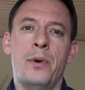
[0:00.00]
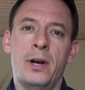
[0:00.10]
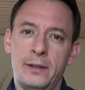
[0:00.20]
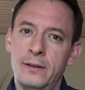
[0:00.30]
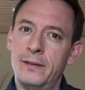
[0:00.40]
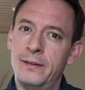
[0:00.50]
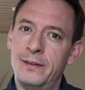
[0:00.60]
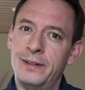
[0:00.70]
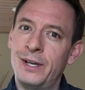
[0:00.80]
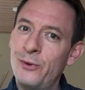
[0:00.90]
But
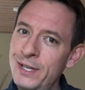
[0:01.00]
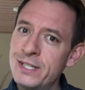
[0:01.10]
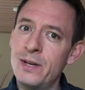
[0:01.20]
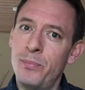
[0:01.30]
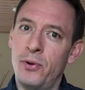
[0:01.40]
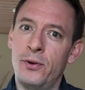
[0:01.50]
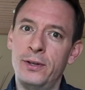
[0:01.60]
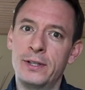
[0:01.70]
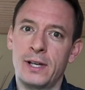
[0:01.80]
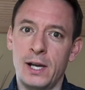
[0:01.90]
there is a
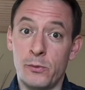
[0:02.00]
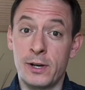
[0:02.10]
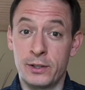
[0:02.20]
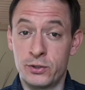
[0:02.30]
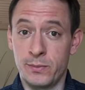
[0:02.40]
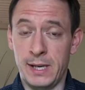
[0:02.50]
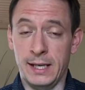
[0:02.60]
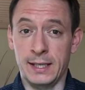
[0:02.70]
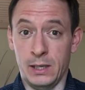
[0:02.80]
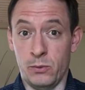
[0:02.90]
point I wanted to
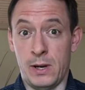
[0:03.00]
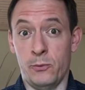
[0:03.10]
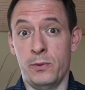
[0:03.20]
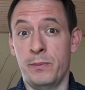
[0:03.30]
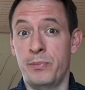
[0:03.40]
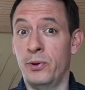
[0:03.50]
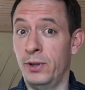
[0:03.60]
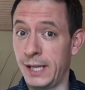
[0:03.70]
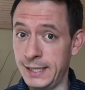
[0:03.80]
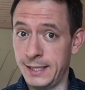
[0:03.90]
make around
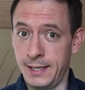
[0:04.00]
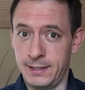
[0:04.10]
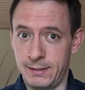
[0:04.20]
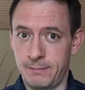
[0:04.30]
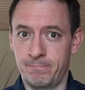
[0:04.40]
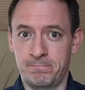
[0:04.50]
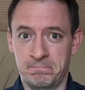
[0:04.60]
politeness.